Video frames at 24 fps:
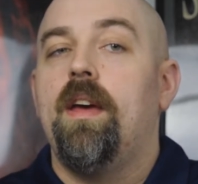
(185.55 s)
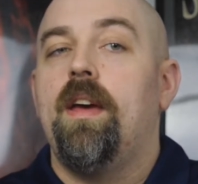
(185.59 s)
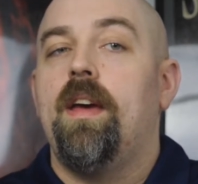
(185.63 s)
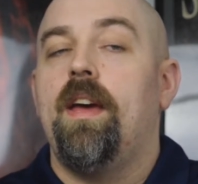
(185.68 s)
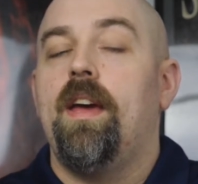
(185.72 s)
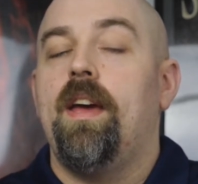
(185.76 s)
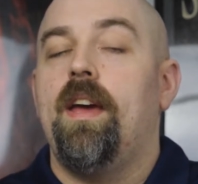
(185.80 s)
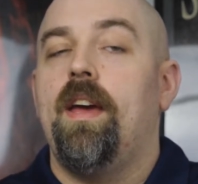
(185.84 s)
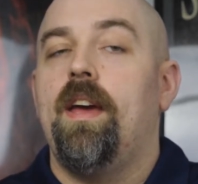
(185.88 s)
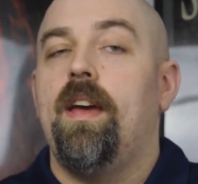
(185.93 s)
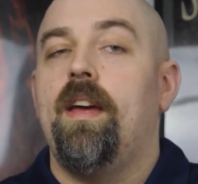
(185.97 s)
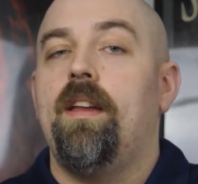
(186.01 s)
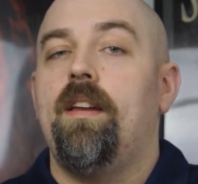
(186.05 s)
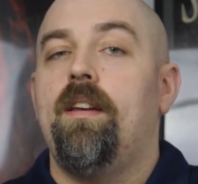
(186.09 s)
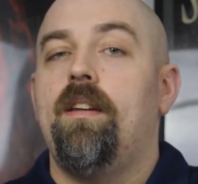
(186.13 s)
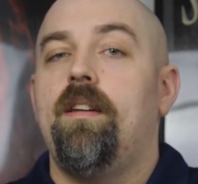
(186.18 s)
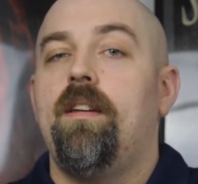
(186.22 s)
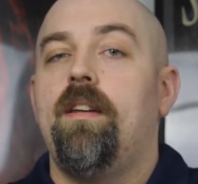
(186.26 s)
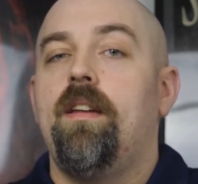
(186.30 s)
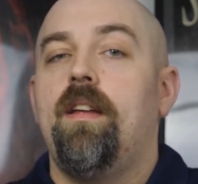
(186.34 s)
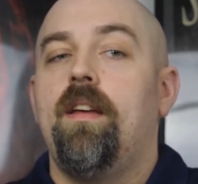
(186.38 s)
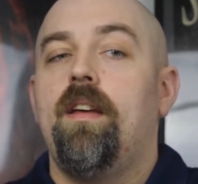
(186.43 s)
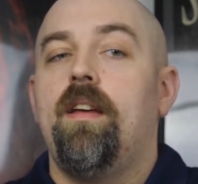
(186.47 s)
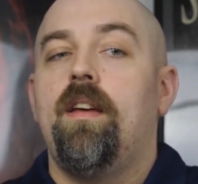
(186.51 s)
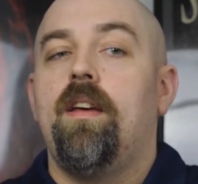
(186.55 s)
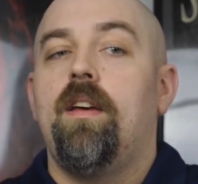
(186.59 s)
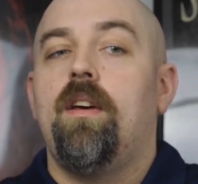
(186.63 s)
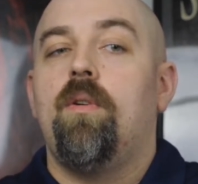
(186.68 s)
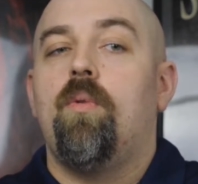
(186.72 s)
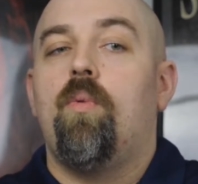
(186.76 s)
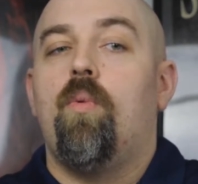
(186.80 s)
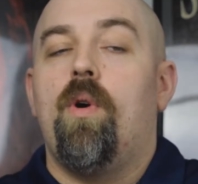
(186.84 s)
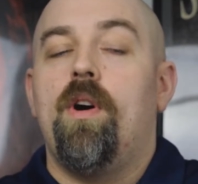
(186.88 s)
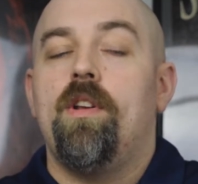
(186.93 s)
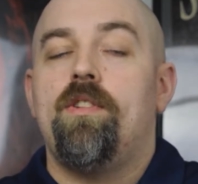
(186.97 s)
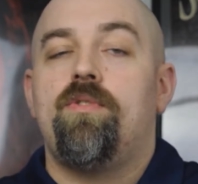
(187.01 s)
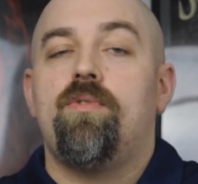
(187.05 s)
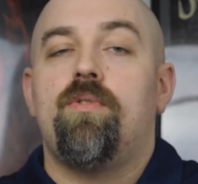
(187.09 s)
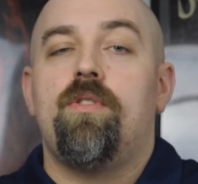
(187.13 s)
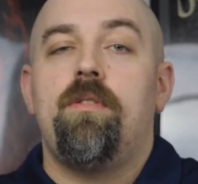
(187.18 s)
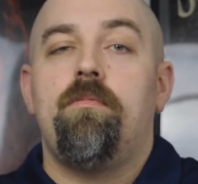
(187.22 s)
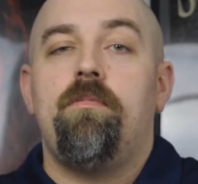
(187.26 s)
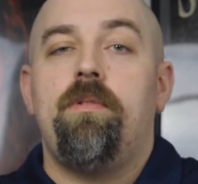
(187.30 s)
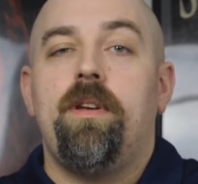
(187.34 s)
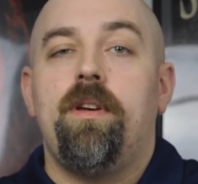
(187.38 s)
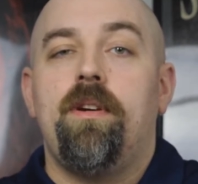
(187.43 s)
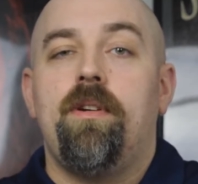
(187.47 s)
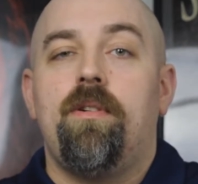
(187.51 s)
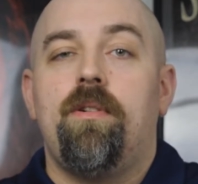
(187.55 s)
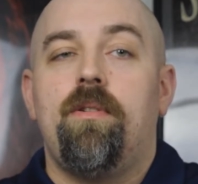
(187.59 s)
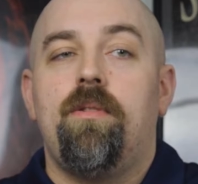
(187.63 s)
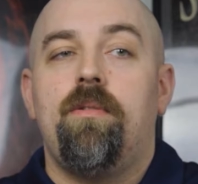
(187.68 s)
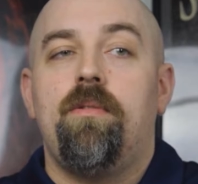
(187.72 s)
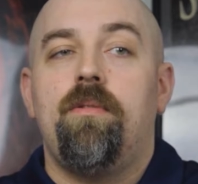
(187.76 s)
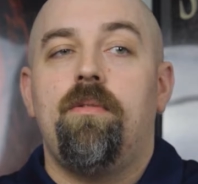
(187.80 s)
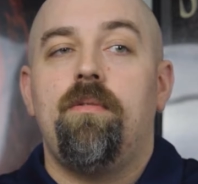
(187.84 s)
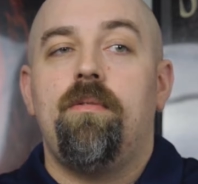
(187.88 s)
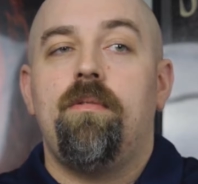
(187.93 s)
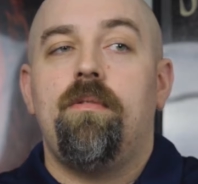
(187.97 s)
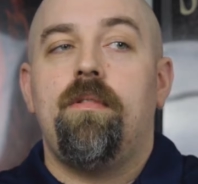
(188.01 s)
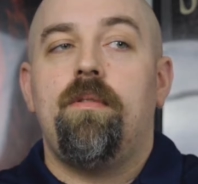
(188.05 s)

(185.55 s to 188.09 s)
And what Jordan Peele